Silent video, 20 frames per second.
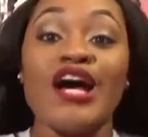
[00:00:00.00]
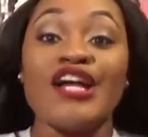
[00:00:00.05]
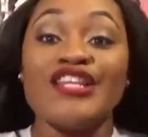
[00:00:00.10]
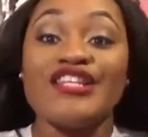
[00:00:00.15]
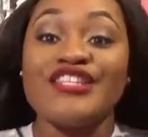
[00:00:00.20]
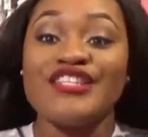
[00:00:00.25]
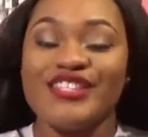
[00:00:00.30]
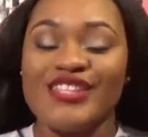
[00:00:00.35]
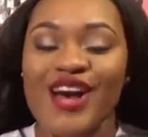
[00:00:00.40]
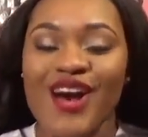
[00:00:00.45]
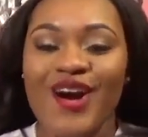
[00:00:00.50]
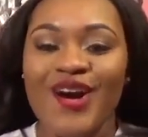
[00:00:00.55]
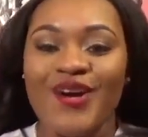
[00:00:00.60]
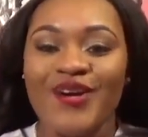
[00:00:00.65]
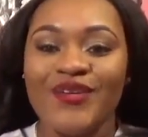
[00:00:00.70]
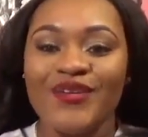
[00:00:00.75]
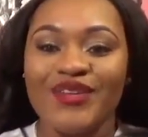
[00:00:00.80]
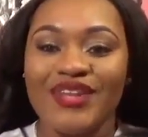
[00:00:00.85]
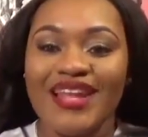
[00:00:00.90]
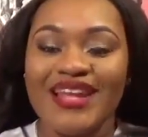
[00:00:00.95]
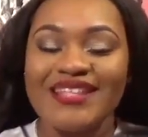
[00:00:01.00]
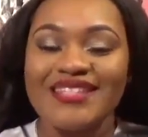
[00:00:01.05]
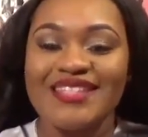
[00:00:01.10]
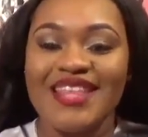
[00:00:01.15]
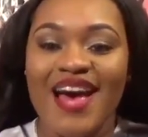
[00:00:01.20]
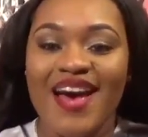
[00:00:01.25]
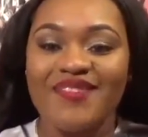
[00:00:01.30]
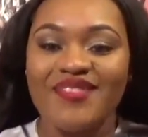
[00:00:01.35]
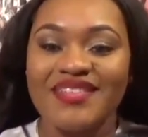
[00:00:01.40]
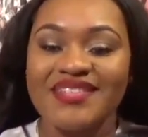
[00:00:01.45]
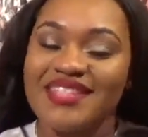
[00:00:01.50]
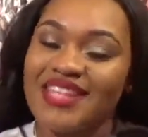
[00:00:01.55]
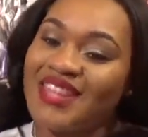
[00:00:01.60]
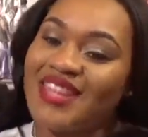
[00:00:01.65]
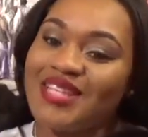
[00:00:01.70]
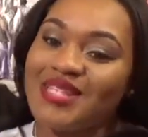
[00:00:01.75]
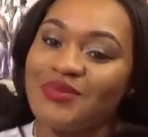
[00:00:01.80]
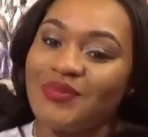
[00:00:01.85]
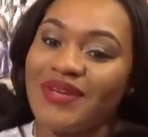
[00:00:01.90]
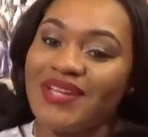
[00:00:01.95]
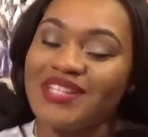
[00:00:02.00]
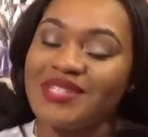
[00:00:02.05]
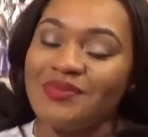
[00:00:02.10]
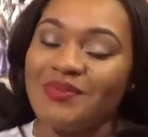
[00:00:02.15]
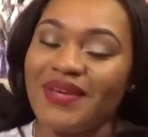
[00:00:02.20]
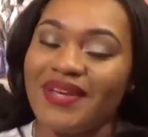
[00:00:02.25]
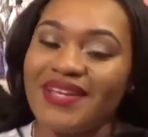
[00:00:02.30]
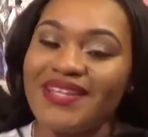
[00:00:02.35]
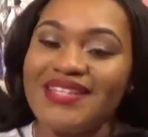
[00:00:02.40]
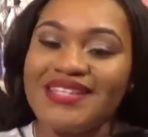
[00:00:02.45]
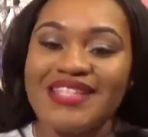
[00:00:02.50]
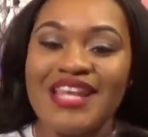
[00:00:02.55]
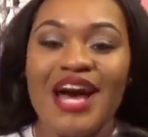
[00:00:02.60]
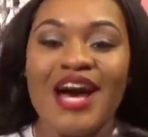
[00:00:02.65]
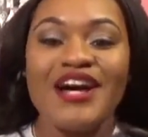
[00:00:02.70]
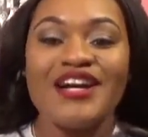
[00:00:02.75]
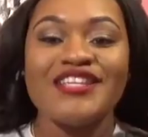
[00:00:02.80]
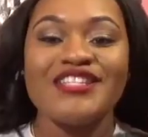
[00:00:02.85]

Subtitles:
So let's dive into this week's beats.